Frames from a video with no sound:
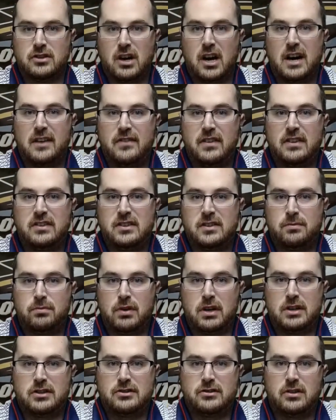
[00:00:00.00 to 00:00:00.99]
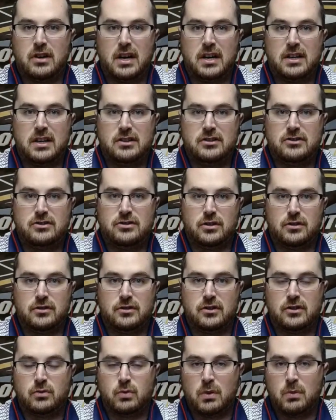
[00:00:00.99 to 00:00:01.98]
offensive pressure on his
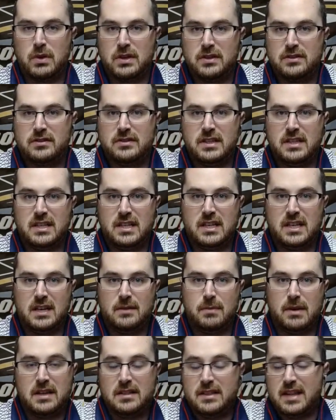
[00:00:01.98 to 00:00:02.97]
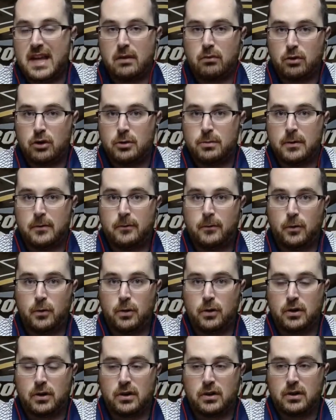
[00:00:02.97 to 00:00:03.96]
shoulders when we see him in that role
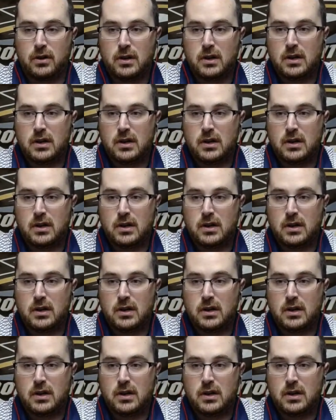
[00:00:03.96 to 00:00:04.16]
before